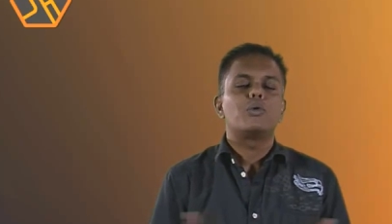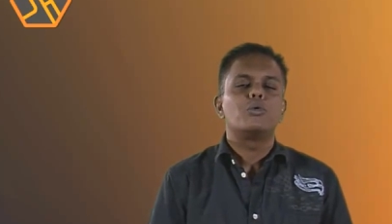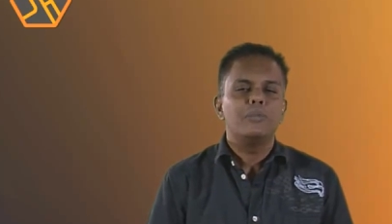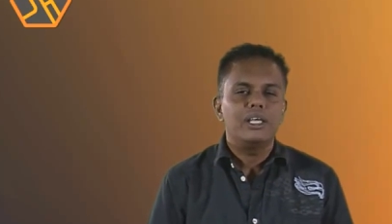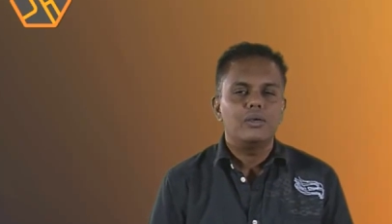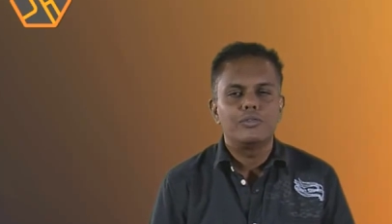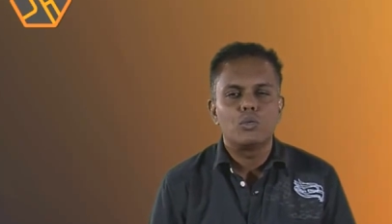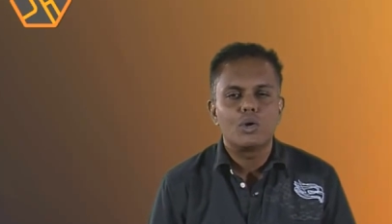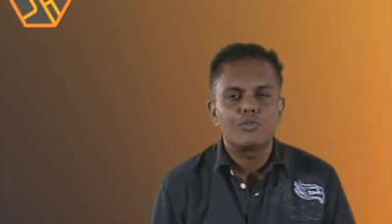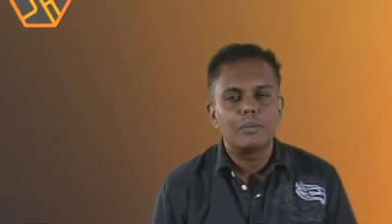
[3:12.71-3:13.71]
be if it
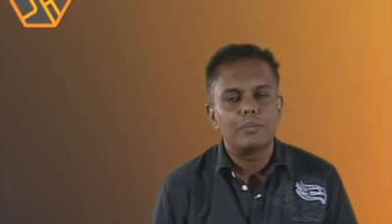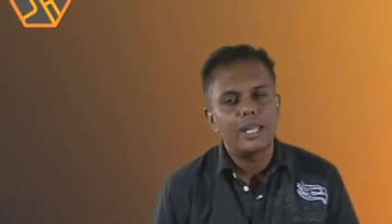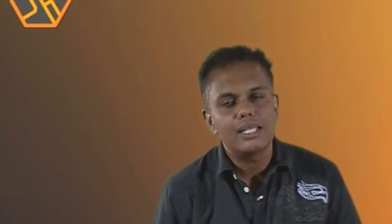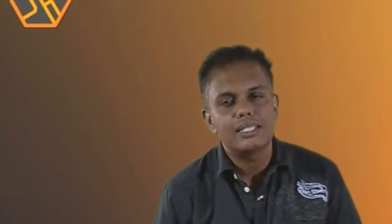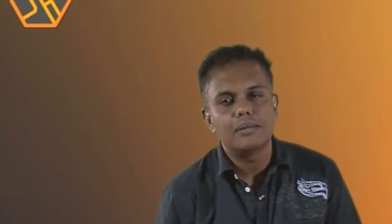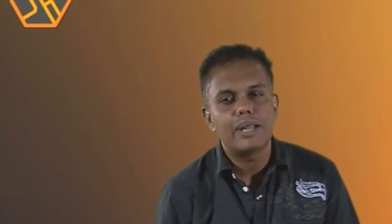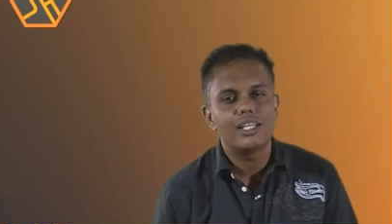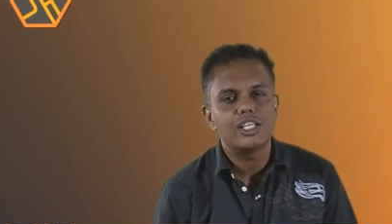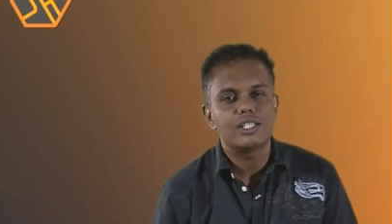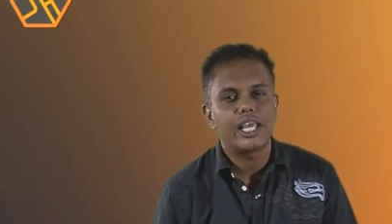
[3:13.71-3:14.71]
weren't for the players and
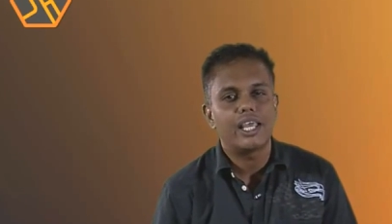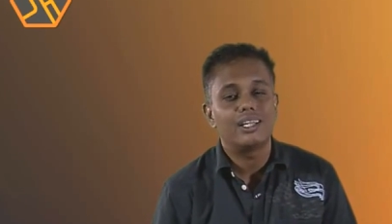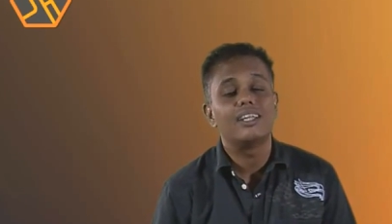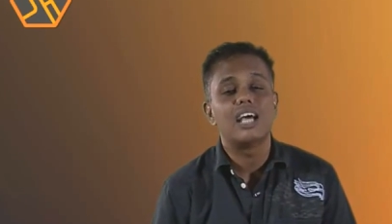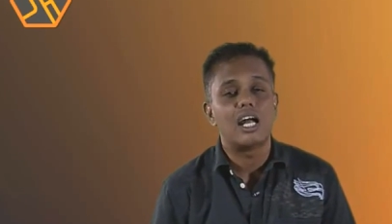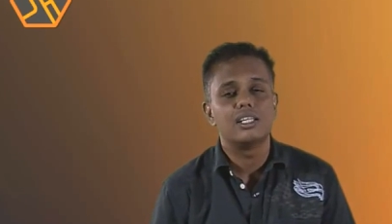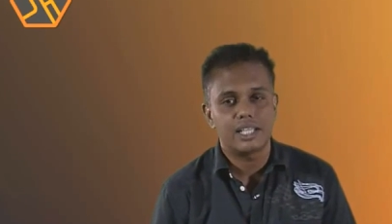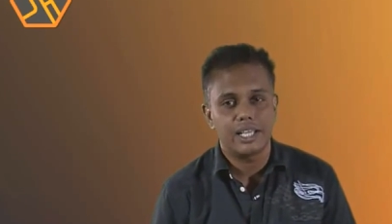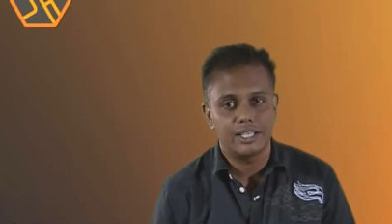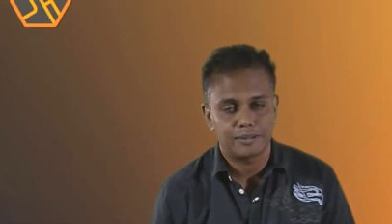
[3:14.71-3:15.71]
managers saying the darnest
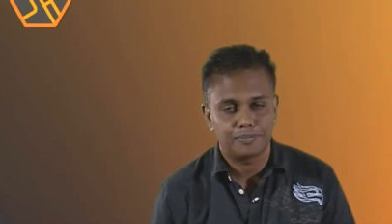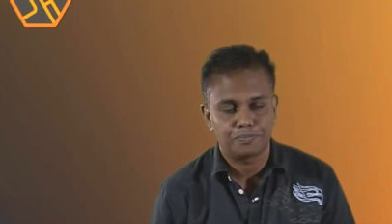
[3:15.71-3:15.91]
things?